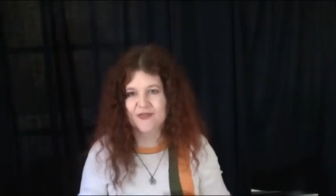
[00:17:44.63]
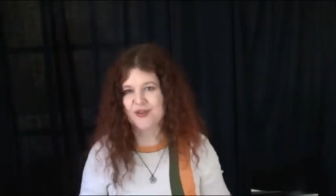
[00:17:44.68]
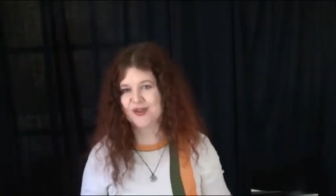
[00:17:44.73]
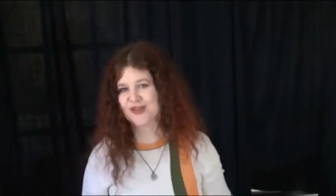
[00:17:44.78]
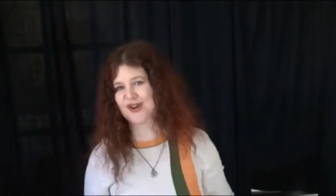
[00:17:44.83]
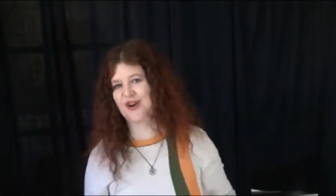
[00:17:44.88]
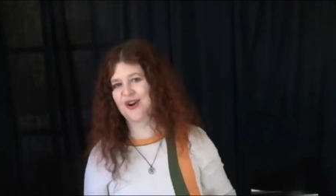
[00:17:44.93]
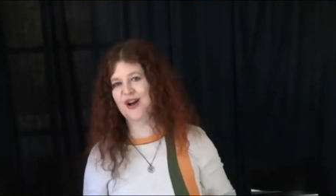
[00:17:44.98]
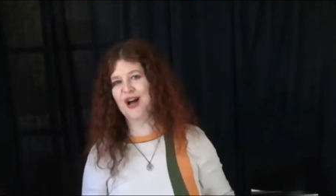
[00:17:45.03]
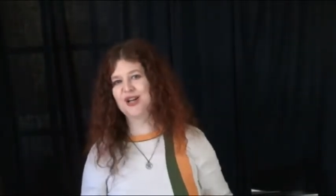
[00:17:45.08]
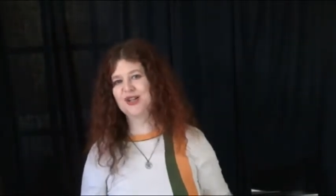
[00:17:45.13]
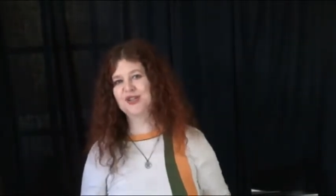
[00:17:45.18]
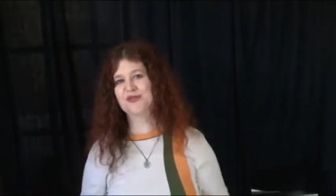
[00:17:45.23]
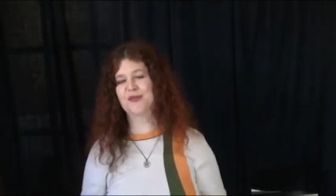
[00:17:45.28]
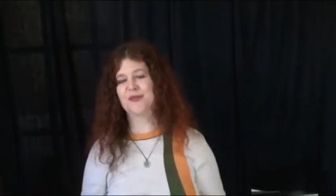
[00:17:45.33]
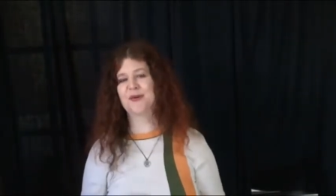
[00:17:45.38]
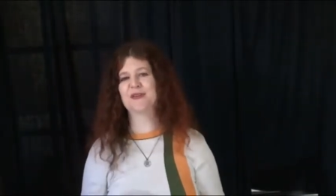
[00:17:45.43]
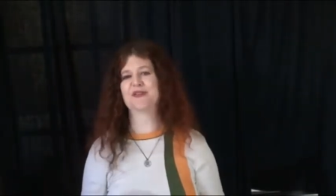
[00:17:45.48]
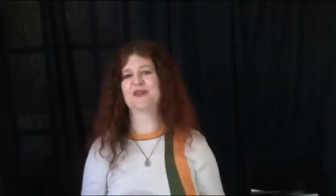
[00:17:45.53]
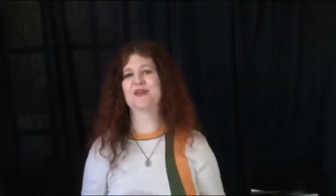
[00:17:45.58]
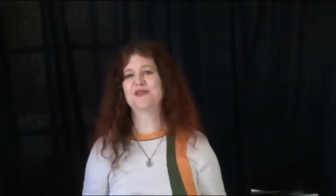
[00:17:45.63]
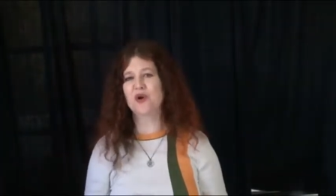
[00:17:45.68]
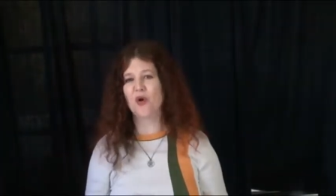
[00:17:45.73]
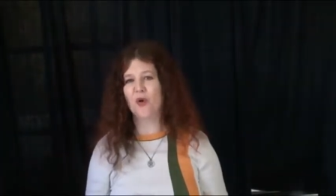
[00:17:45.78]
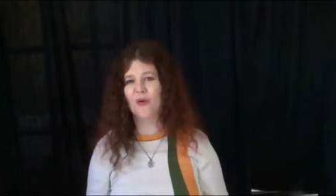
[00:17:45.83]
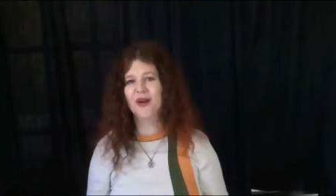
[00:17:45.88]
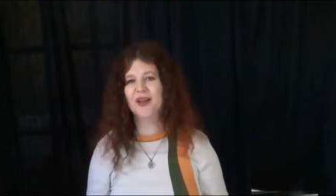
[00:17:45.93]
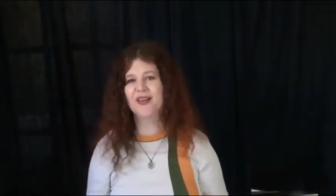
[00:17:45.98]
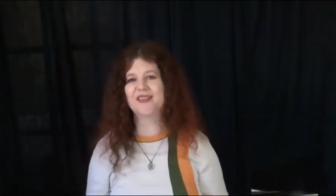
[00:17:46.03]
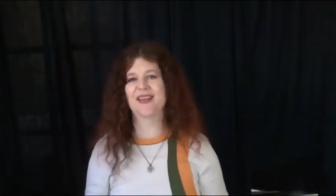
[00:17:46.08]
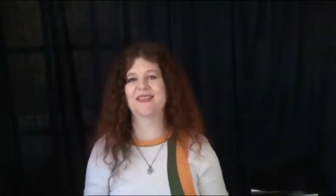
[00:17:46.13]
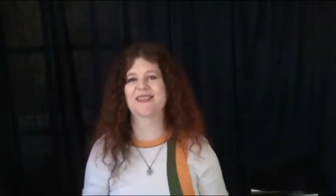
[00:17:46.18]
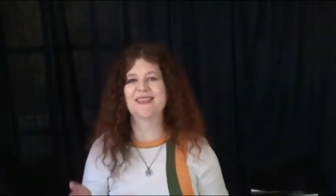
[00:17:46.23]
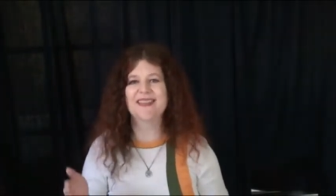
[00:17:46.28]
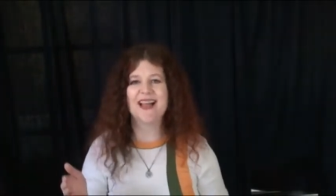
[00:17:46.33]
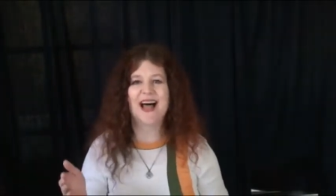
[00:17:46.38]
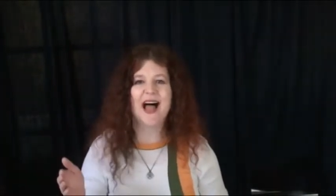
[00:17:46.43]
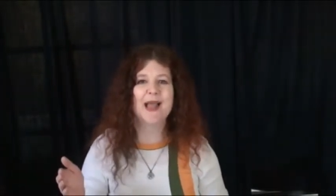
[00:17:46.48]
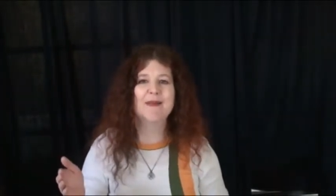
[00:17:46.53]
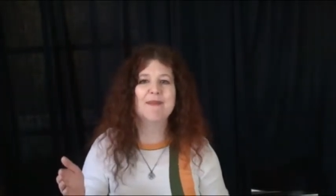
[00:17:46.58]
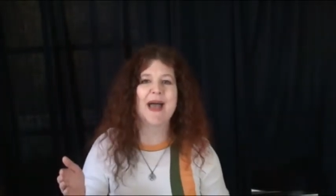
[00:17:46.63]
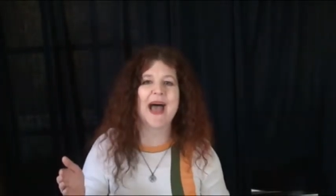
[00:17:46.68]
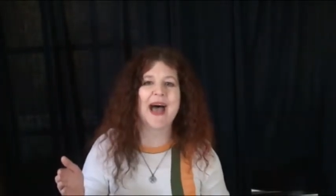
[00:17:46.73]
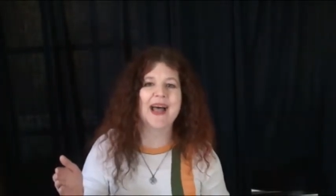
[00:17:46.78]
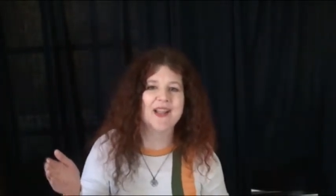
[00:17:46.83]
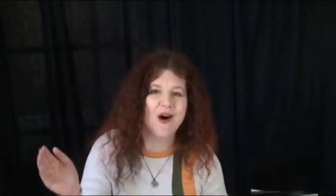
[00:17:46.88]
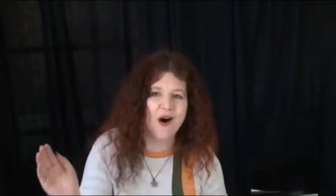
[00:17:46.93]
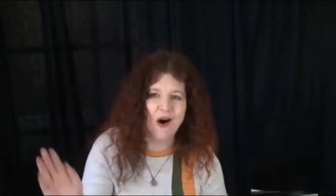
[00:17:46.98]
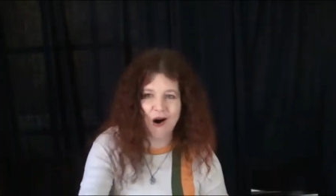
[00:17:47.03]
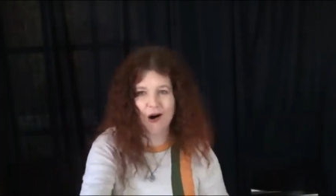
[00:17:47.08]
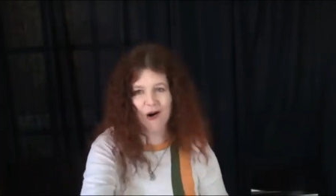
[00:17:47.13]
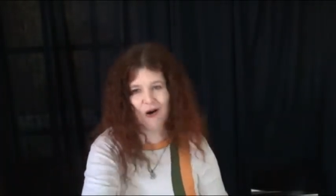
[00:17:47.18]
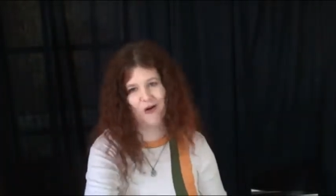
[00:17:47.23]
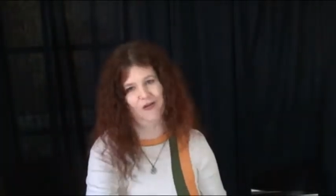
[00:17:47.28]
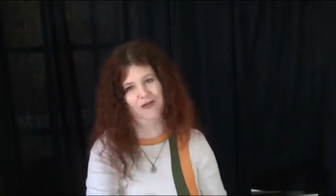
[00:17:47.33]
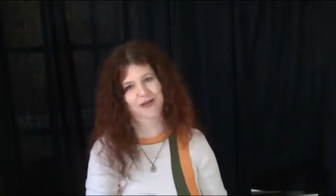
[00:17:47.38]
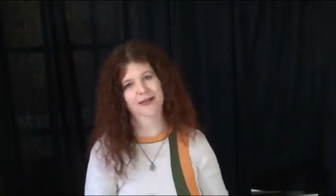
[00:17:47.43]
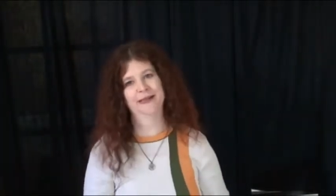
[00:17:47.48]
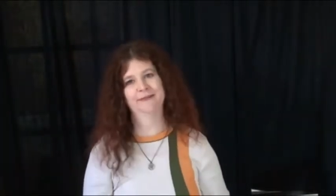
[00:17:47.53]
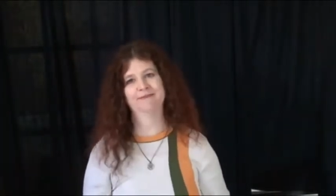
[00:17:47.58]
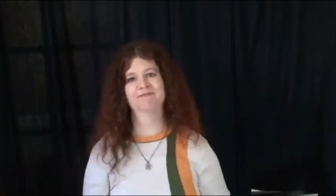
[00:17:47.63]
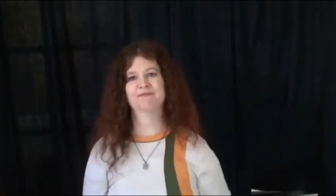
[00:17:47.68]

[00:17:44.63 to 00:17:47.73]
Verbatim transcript: for which our country was notorious at the time at all.